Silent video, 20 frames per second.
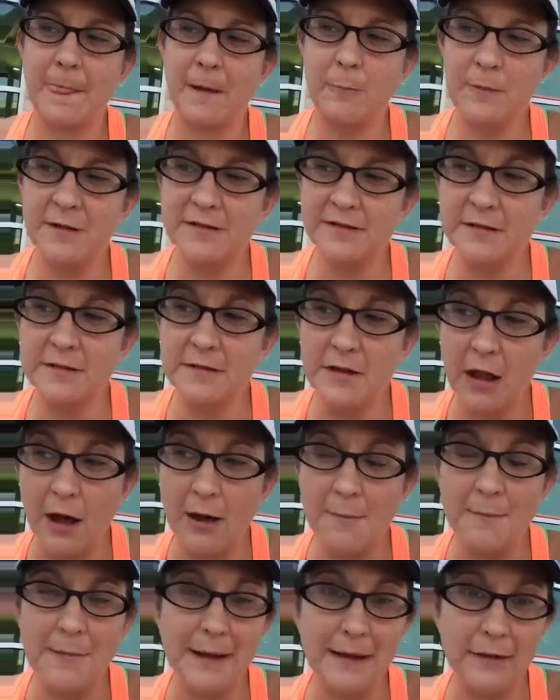We should
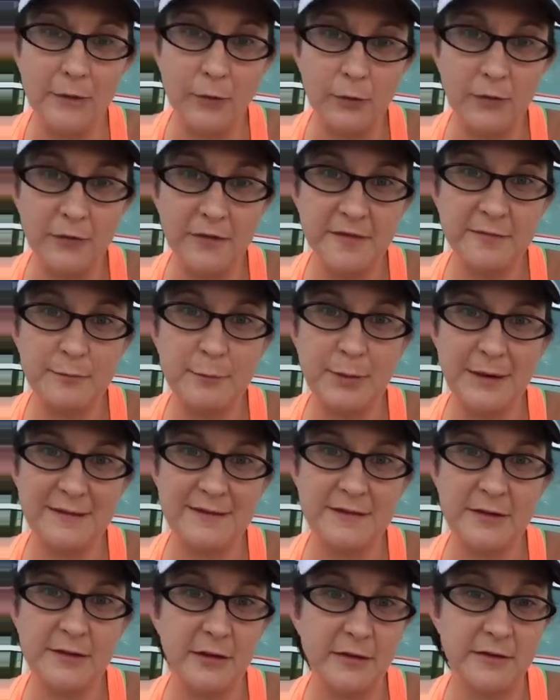not make goals
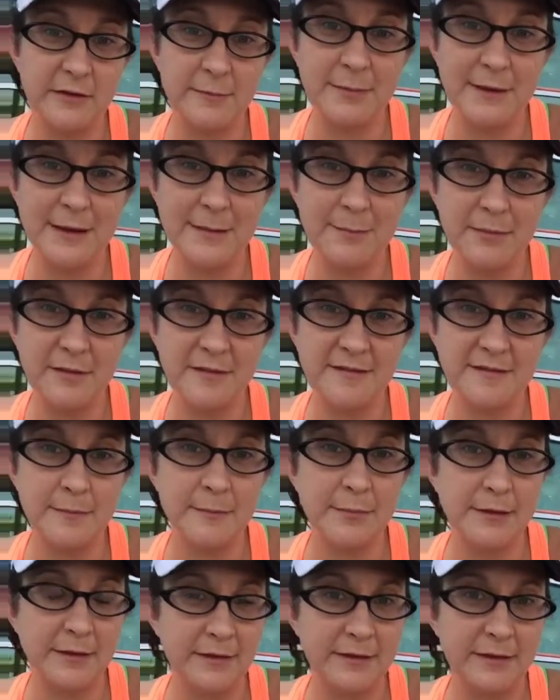based on other people's
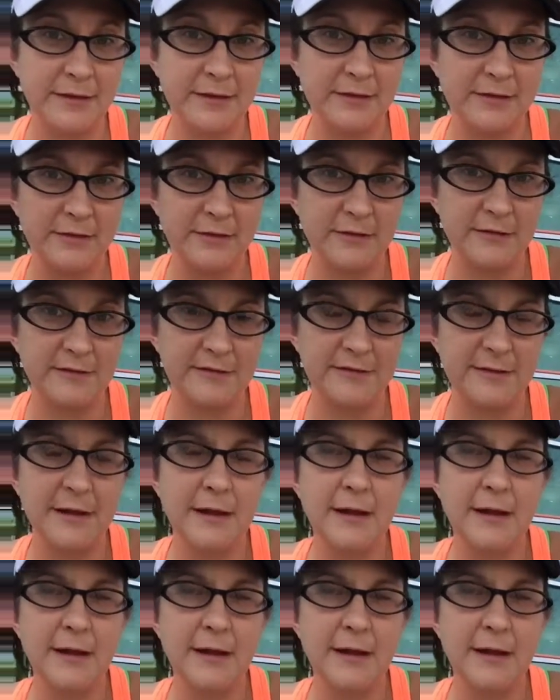ability to choose,